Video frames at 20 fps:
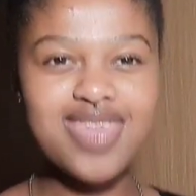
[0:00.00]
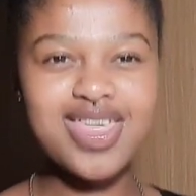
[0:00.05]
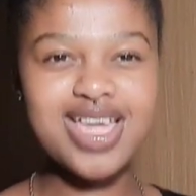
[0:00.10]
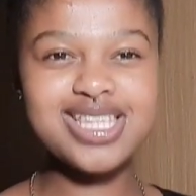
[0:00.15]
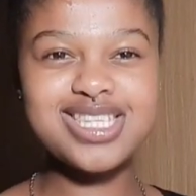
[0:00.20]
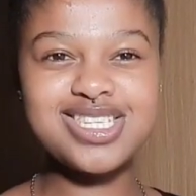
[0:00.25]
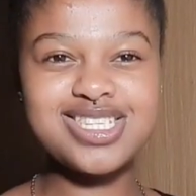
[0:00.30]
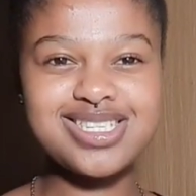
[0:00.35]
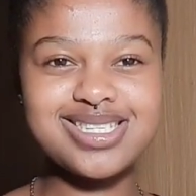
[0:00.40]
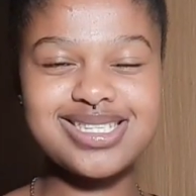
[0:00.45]

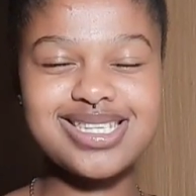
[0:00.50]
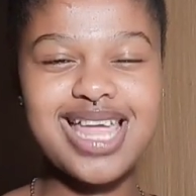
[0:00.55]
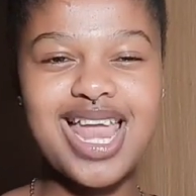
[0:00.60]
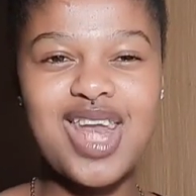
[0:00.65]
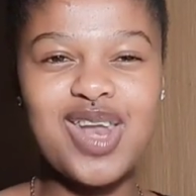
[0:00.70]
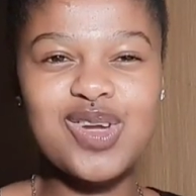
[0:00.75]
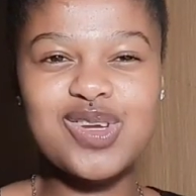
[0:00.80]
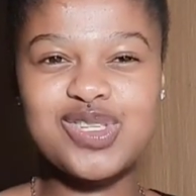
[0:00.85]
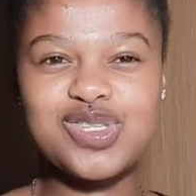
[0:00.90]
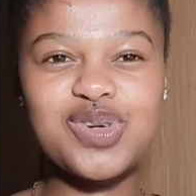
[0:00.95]
that's just
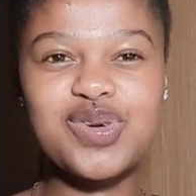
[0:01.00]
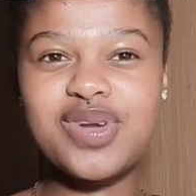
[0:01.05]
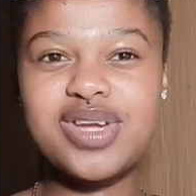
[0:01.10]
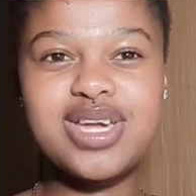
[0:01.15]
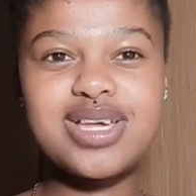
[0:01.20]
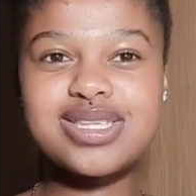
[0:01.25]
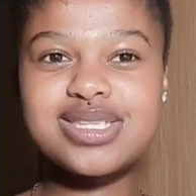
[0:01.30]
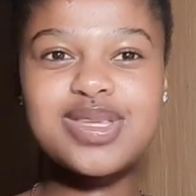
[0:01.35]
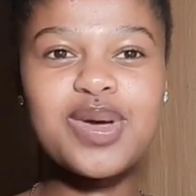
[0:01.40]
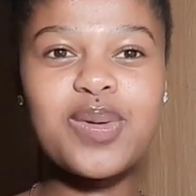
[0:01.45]

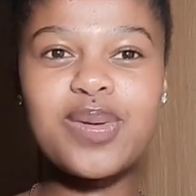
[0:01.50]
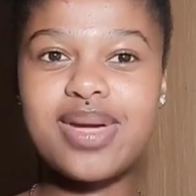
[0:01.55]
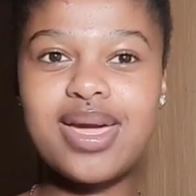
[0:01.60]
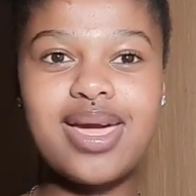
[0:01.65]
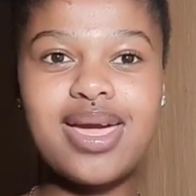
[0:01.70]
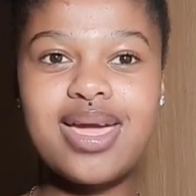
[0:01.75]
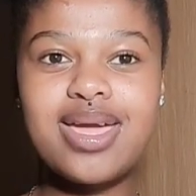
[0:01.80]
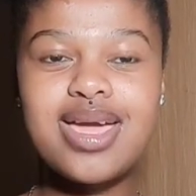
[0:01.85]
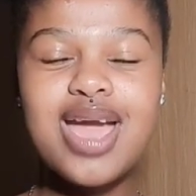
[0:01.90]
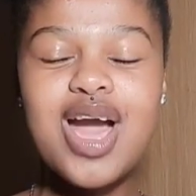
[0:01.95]
luxurious,
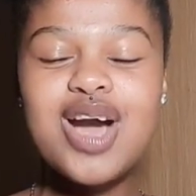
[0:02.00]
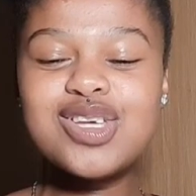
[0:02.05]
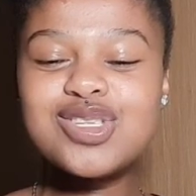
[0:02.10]
okay?